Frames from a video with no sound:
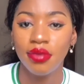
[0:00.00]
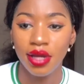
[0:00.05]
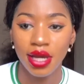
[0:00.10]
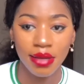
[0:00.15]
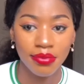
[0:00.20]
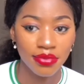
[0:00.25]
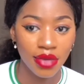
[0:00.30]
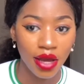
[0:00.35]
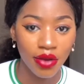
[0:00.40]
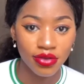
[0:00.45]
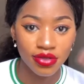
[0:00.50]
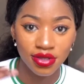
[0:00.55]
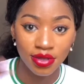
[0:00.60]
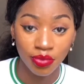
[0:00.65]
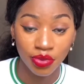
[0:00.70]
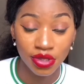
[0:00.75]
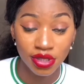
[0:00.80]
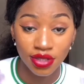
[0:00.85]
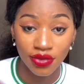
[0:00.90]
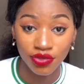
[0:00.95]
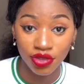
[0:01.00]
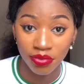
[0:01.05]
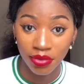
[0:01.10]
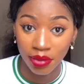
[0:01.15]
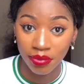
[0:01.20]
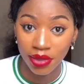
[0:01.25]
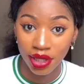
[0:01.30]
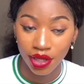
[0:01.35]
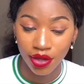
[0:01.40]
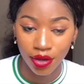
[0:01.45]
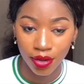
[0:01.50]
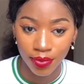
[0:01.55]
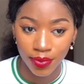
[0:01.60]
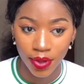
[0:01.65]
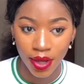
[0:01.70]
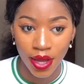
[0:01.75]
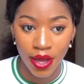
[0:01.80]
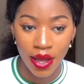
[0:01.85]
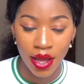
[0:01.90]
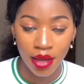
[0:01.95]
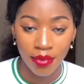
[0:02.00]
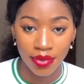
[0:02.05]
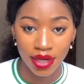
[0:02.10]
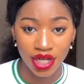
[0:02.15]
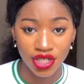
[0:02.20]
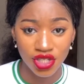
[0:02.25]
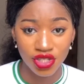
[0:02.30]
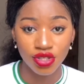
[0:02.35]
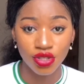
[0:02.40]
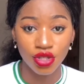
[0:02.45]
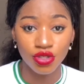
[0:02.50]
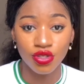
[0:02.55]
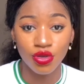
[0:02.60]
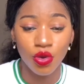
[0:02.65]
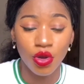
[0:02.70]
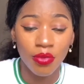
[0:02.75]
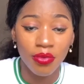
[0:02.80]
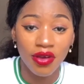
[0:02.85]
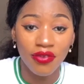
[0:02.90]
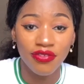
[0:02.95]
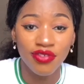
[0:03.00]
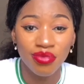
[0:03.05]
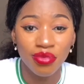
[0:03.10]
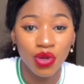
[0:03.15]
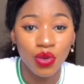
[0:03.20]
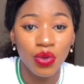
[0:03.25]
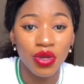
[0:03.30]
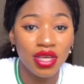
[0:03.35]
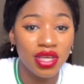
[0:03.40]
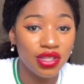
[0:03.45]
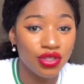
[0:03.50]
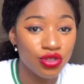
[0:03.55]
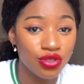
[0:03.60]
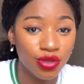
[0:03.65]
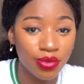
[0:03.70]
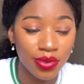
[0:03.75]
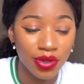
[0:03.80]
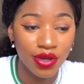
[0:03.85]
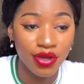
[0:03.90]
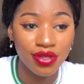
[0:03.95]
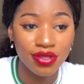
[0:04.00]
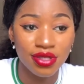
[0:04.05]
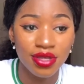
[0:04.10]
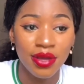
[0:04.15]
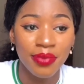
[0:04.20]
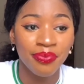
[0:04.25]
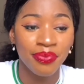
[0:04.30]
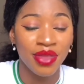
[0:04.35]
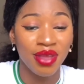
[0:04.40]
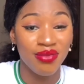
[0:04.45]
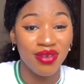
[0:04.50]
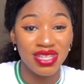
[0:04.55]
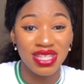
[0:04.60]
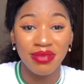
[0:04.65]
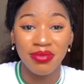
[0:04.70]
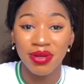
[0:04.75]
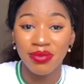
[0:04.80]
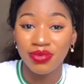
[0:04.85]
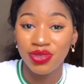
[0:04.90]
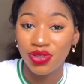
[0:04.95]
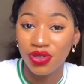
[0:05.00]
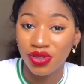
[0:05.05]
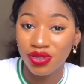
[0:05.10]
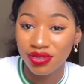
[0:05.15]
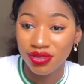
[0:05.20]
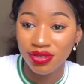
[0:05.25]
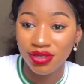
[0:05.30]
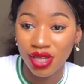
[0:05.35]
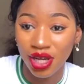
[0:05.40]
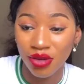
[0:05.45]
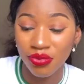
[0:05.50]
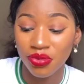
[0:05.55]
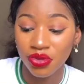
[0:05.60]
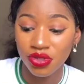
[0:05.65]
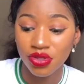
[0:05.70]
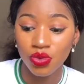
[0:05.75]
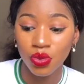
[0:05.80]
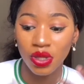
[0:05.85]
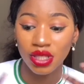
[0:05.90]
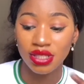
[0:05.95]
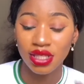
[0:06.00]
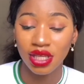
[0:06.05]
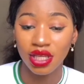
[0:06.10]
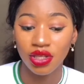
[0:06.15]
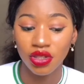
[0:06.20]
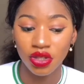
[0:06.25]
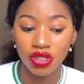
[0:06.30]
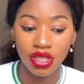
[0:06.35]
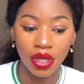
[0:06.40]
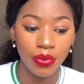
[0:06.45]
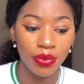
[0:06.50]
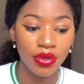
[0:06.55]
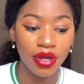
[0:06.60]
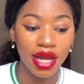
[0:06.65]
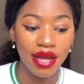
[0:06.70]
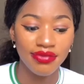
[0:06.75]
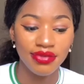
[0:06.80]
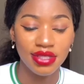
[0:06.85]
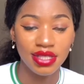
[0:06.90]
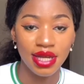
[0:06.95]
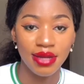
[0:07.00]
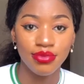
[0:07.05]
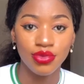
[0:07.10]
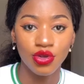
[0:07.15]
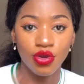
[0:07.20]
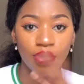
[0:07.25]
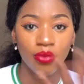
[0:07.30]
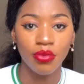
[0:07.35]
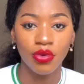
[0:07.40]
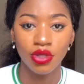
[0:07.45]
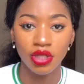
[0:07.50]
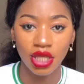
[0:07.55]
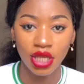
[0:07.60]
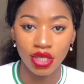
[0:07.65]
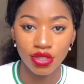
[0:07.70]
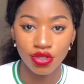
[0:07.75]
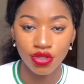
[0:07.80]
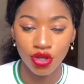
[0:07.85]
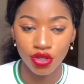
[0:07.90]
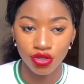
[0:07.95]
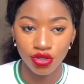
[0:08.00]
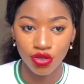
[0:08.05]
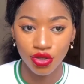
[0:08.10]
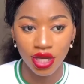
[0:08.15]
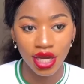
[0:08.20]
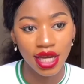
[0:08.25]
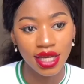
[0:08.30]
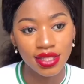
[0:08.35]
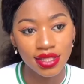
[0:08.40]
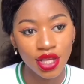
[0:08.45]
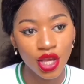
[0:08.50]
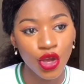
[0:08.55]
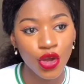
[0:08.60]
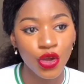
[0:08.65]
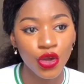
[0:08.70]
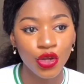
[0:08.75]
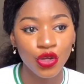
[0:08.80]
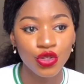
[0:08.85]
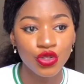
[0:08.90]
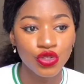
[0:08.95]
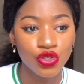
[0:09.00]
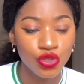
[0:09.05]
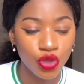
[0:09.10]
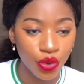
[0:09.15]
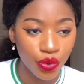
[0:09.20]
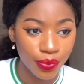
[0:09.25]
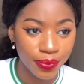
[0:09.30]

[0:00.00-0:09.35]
I was impressed with doing my makeup. But I just thought to come and film a quick intro because by the time I'm done, I'll be sweating a lot. I wouldn't have the time to come on here to talk to you guys. So,